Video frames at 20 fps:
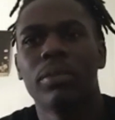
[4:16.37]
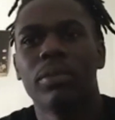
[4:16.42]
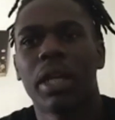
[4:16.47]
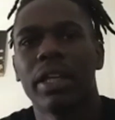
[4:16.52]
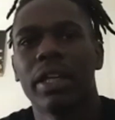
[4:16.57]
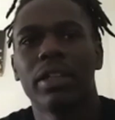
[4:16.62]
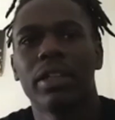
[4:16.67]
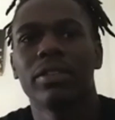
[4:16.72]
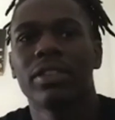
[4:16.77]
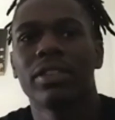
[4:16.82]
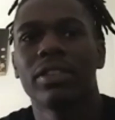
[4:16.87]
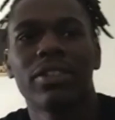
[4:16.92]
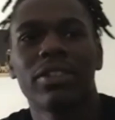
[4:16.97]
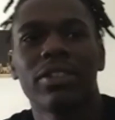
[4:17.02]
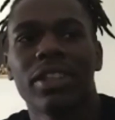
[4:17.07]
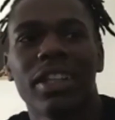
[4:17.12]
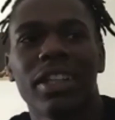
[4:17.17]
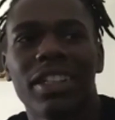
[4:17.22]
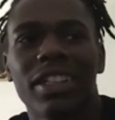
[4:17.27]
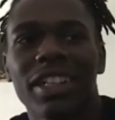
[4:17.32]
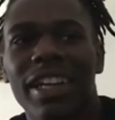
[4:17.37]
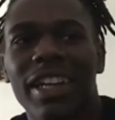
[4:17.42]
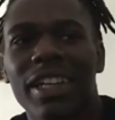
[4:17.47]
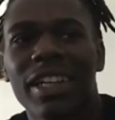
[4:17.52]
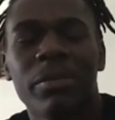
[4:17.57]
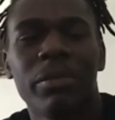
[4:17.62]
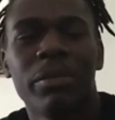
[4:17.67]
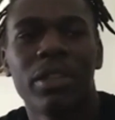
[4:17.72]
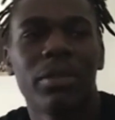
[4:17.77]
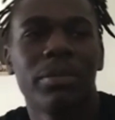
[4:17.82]
Like South Carolina, like
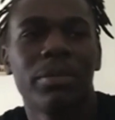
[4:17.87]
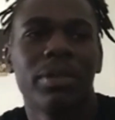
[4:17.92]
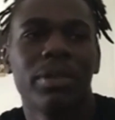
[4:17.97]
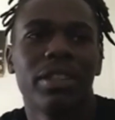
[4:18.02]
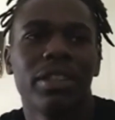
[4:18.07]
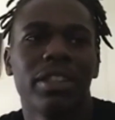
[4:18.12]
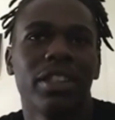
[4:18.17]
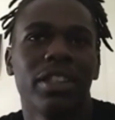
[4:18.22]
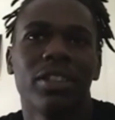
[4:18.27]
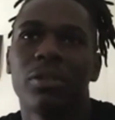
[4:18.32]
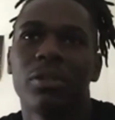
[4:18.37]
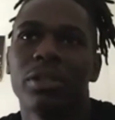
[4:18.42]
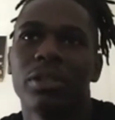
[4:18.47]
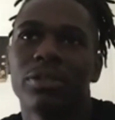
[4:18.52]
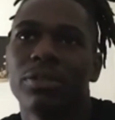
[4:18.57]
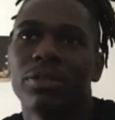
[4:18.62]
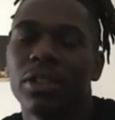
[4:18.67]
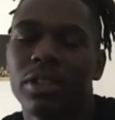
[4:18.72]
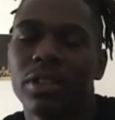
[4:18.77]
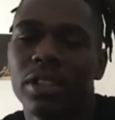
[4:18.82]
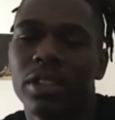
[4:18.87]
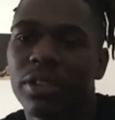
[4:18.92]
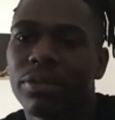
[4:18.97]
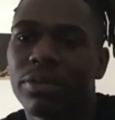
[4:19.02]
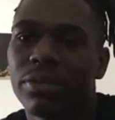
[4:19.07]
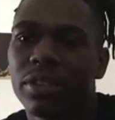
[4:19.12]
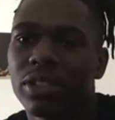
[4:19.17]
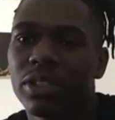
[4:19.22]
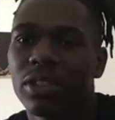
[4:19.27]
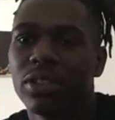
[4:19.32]
coming up here, it always felt
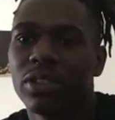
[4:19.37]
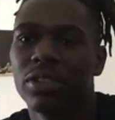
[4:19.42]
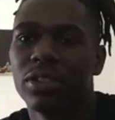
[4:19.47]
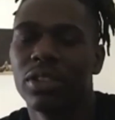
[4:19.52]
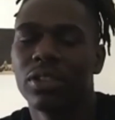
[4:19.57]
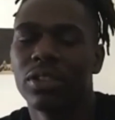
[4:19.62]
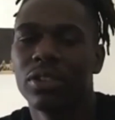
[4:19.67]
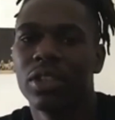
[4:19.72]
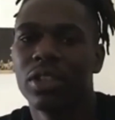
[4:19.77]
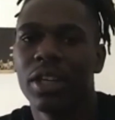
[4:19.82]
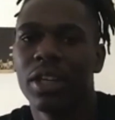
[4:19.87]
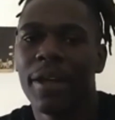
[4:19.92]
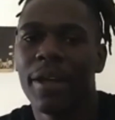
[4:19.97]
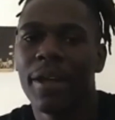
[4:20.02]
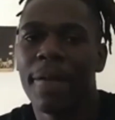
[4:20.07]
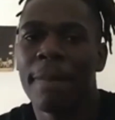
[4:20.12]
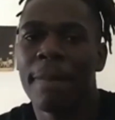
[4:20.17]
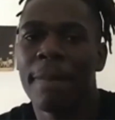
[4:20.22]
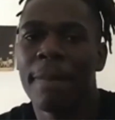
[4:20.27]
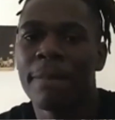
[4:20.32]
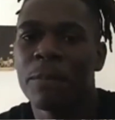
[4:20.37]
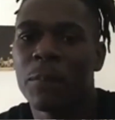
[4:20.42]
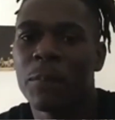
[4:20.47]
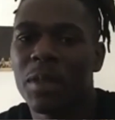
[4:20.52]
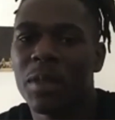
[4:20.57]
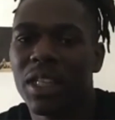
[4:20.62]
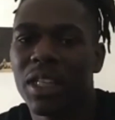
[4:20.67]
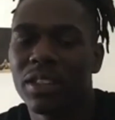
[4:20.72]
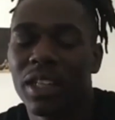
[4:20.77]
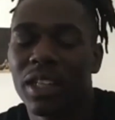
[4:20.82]
different. So
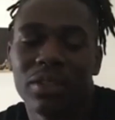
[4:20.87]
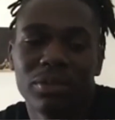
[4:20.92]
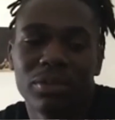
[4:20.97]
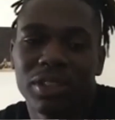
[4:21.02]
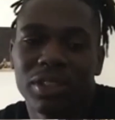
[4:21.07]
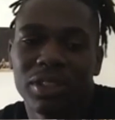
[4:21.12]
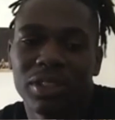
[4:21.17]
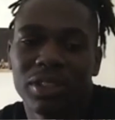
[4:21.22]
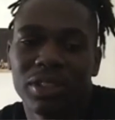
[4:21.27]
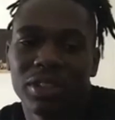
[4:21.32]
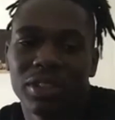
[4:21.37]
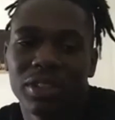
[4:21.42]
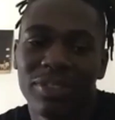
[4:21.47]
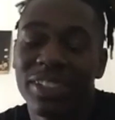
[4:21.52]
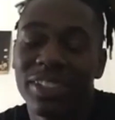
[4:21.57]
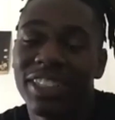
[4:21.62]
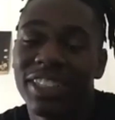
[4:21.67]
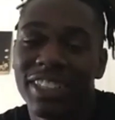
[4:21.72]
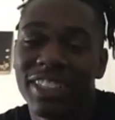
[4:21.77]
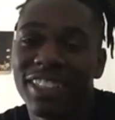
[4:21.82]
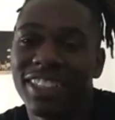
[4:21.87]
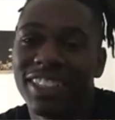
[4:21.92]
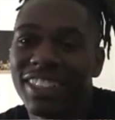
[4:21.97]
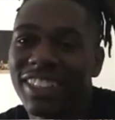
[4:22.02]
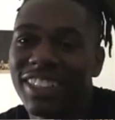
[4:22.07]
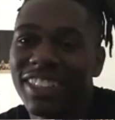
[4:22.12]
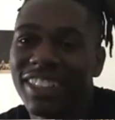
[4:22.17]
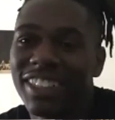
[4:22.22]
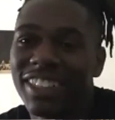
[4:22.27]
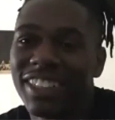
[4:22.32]
that was just really it.
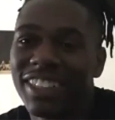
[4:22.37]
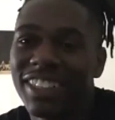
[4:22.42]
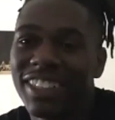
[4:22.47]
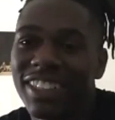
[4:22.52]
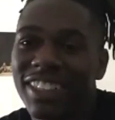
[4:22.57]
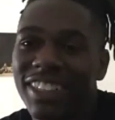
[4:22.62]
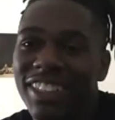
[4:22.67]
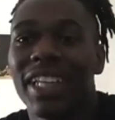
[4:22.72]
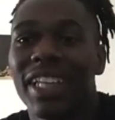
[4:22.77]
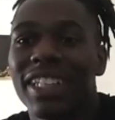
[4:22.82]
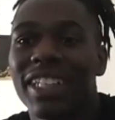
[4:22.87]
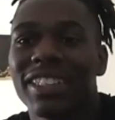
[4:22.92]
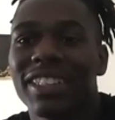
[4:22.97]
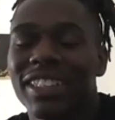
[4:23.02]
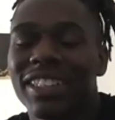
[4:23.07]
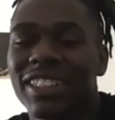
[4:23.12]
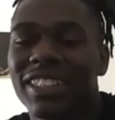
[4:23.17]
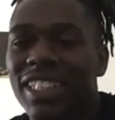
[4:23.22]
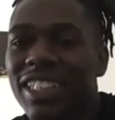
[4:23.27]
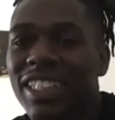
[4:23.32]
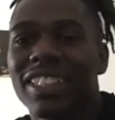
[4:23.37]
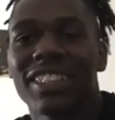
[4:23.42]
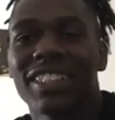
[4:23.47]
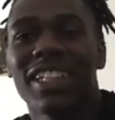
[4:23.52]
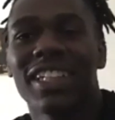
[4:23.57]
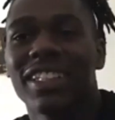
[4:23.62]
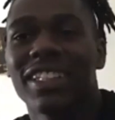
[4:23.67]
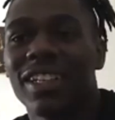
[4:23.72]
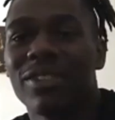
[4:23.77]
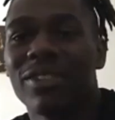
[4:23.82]
And it's being the SEC, and it's
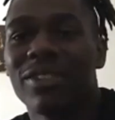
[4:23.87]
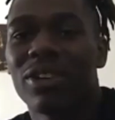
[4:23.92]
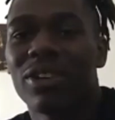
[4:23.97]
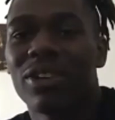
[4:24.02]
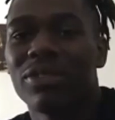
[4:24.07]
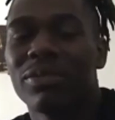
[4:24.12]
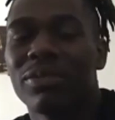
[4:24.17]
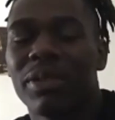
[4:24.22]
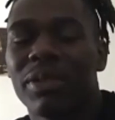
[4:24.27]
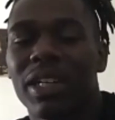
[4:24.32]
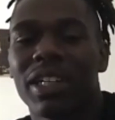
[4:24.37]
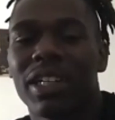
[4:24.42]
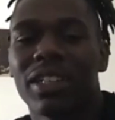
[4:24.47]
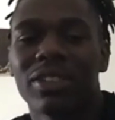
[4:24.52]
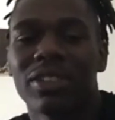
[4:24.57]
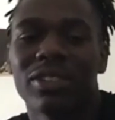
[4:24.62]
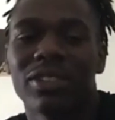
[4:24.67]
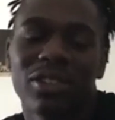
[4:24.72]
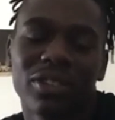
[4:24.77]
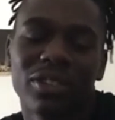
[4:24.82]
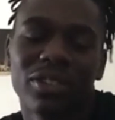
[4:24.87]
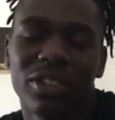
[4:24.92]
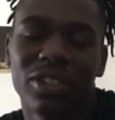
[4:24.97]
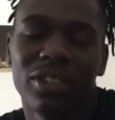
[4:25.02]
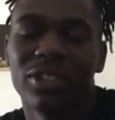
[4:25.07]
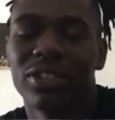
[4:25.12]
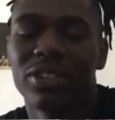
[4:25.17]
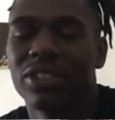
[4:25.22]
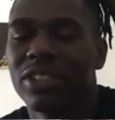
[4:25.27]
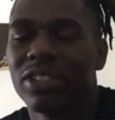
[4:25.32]
not that far from my house, so
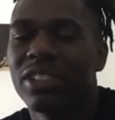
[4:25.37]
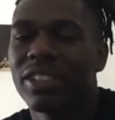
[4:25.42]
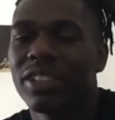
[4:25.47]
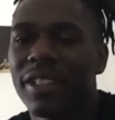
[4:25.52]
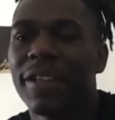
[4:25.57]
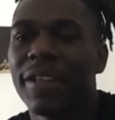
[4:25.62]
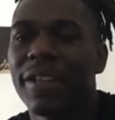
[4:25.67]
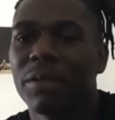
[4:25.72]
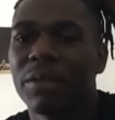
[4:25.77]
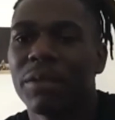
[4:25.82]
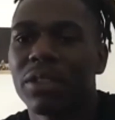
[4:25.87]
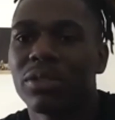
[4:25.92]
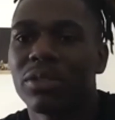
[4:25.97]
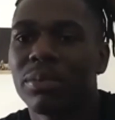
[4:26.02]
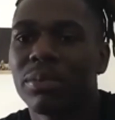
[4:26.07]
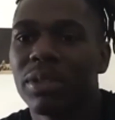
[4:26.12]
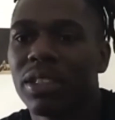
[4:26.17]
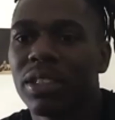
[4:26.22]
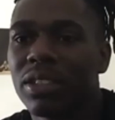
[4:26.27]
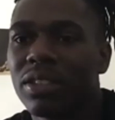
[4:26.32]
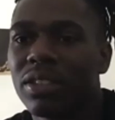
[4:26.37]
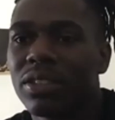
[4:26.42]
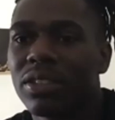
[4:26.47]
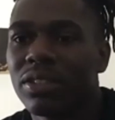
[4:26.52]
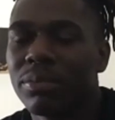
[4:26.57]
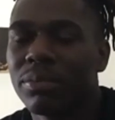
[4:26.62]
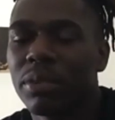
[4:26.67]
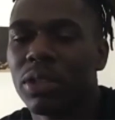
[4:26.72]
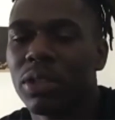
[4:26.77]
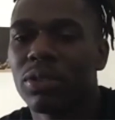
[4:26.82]
that's what played
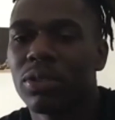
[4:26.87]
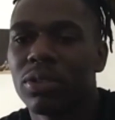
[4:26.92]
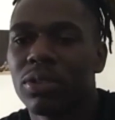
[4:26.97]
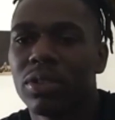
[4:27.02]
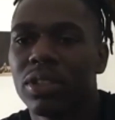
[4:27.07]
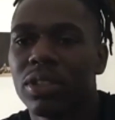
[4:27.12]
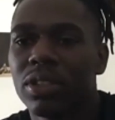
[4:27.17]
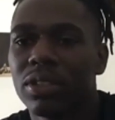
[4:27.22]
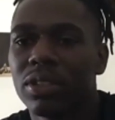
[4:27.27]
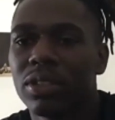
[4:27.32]
a big role in it.